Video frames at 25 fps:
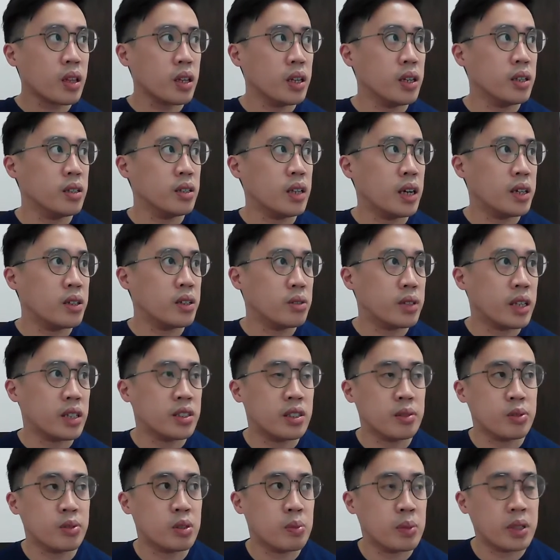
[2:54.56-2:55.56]
and I know that
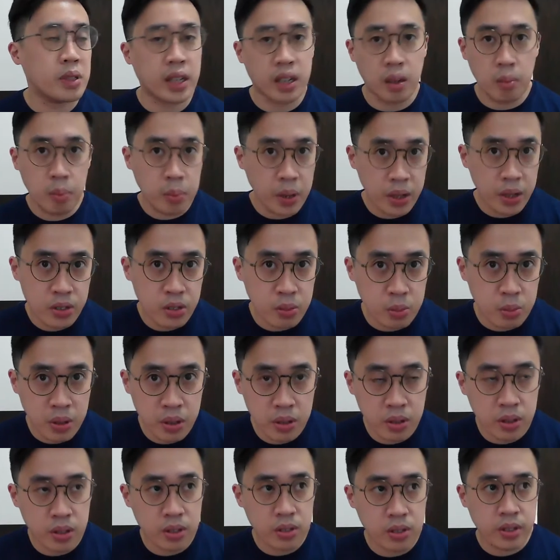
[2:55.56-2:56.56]
seems to be like a
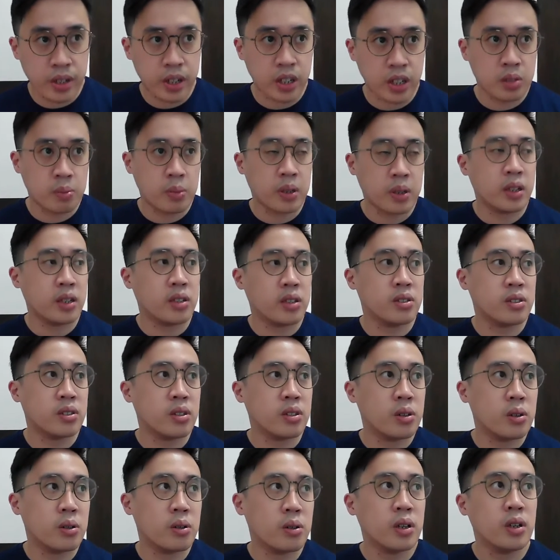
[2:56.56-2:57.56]
buzzword these days, but it's
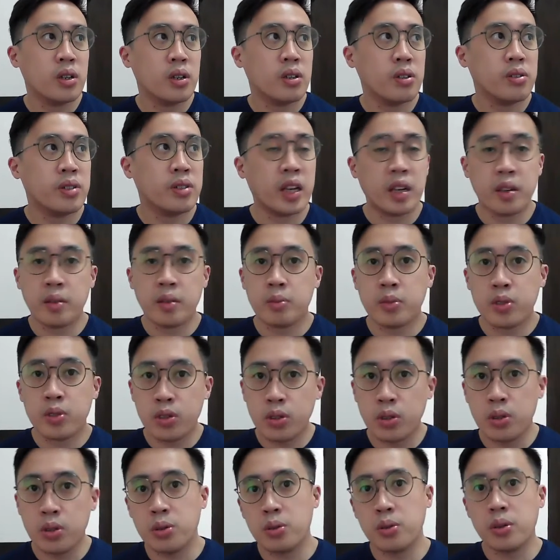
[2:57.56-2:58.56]
so damn
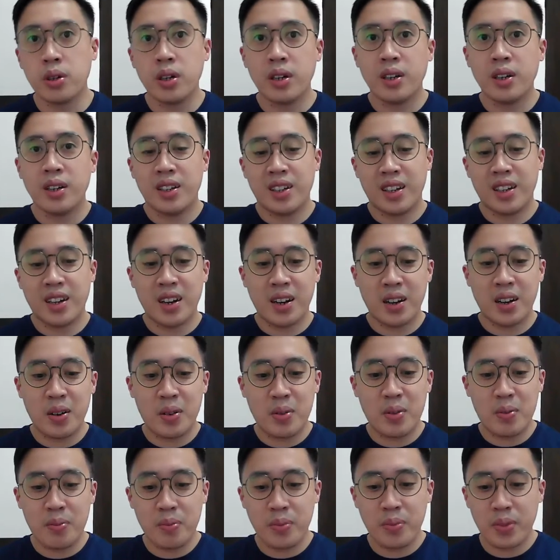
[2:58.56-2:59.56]
true.
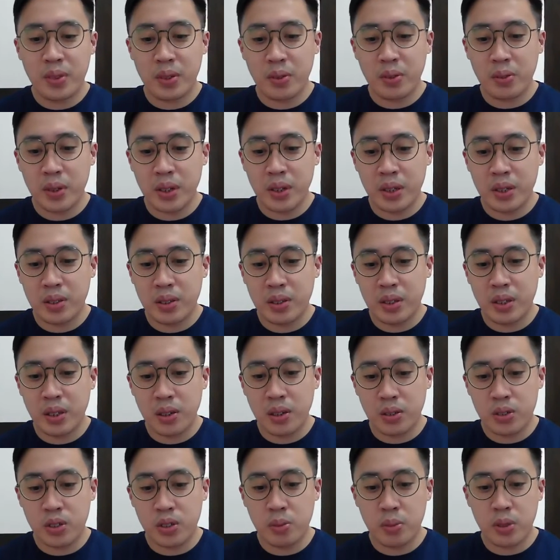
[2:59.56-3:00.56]

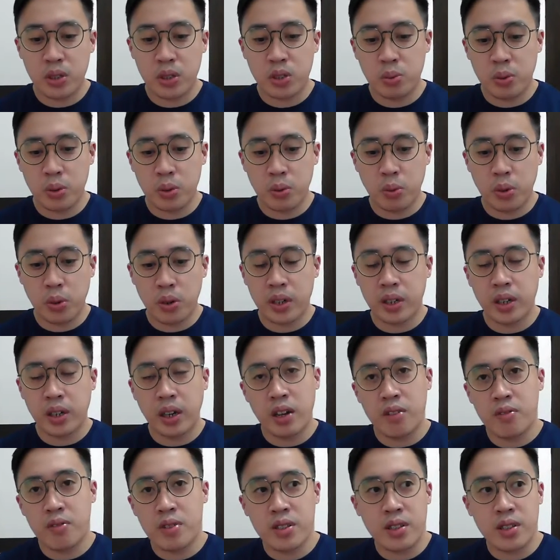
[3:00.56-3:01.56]
So much we worry
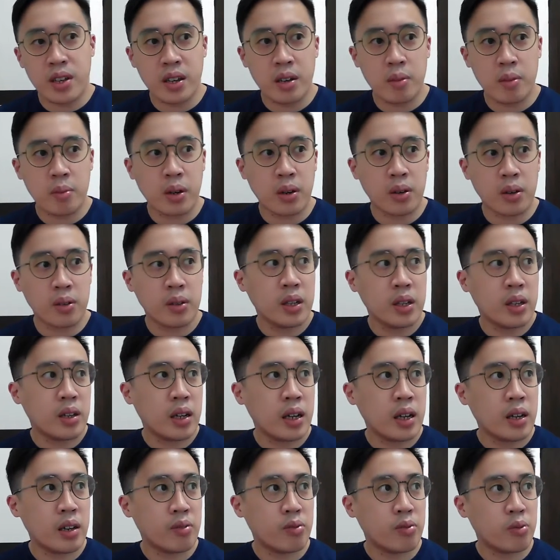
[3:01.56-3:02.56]
every day about
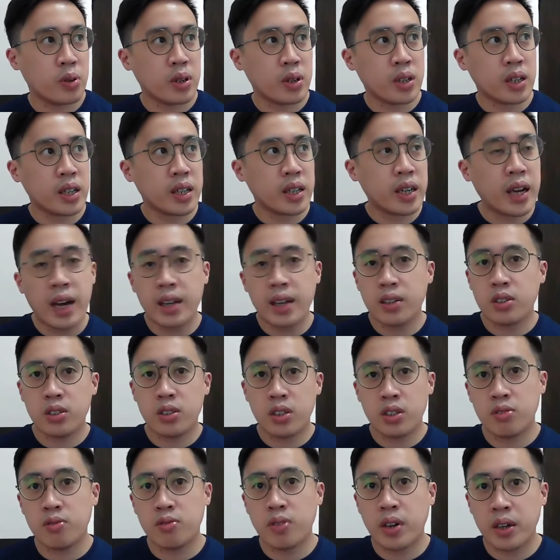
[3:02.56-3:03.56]
if we're going to catch
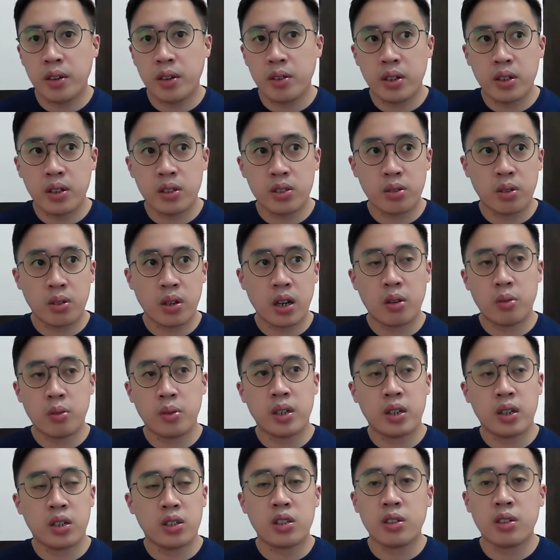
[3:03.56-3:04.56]
this virus or how
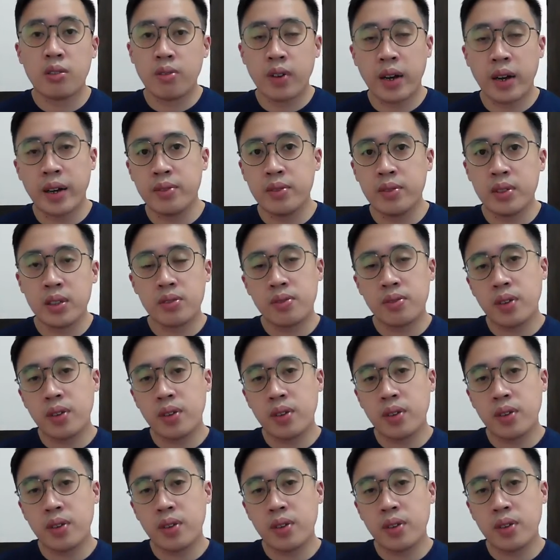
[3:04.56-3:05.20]
we're going to survive this